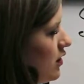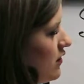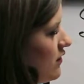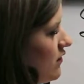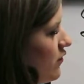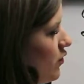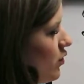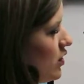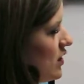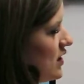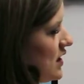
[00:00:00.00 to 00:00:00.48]

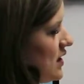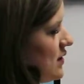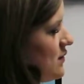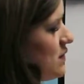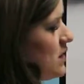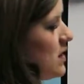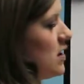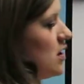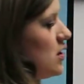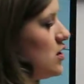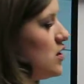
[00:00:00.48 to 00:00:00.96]
40.
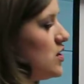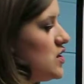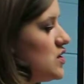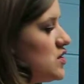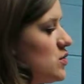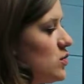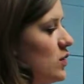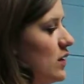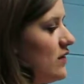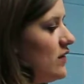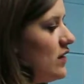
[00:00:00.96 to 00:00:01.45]

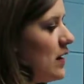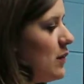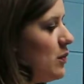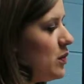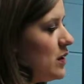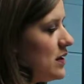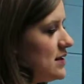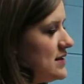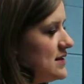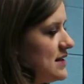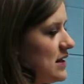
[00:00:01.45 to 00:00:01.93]
So whenever I
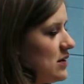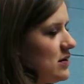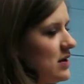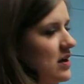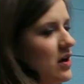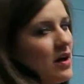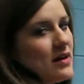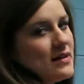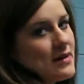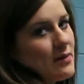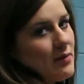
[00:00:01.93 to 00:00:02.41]
plus down
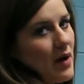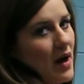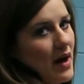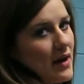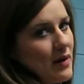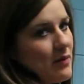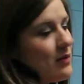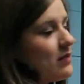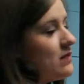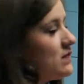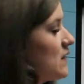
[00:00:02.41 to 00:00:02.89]
here at the
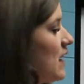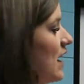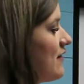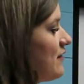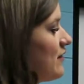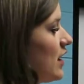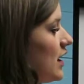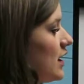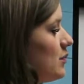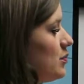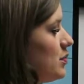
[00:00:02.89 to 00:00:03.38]
bottom,
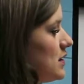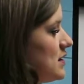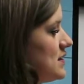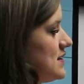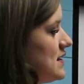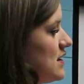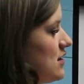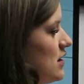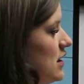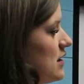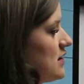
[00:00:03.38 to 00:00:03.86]
I've got a
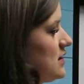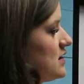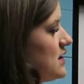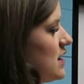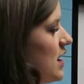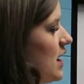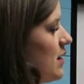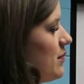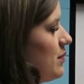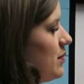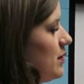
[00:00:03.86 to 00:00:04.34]
plus here at the
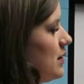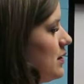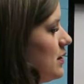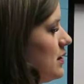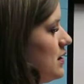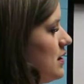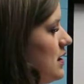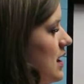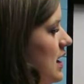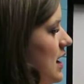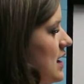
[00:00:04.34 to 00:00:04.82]
top
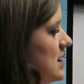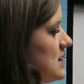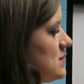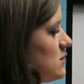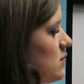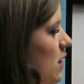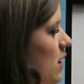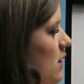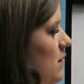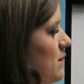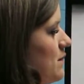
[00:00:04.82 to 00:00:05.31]

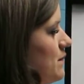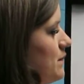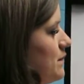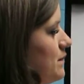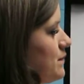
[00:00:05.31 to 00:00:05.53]
as well.